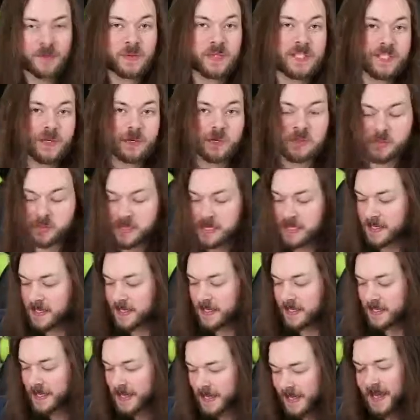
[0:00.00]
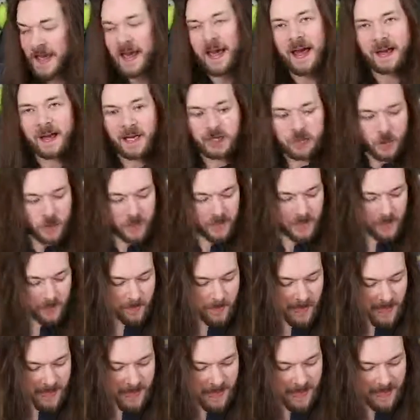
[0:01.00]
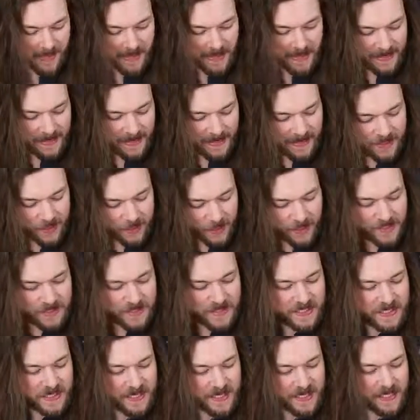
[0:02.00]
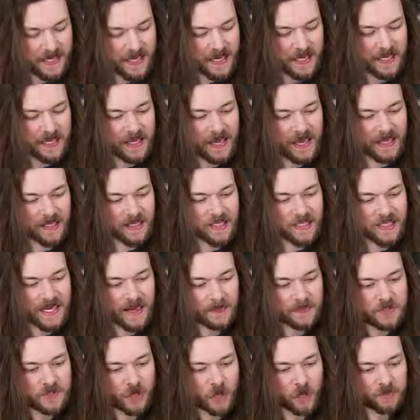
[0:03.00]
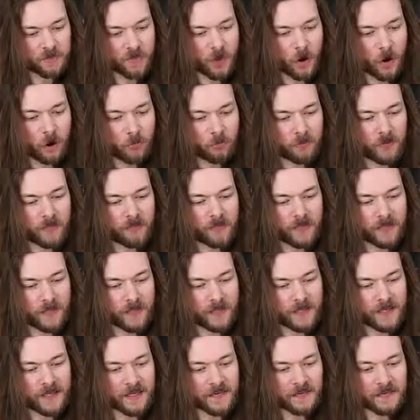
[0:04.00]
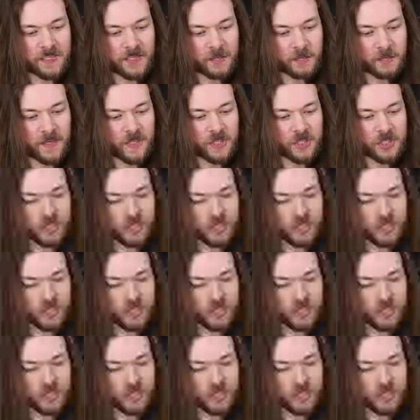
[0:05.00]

it was still drilling and I drew it into my hand. As you can see, it kind of snapped off horrifically. There's a big